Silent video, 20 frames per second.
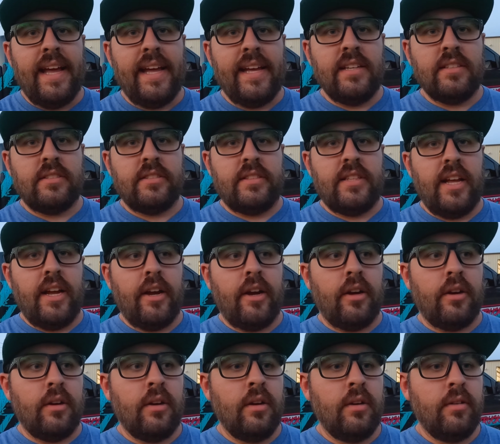is
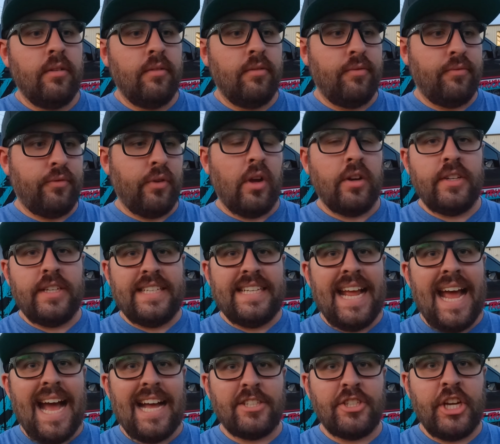their front
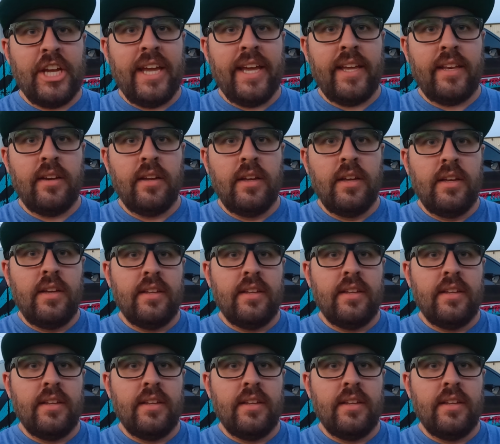dash kit.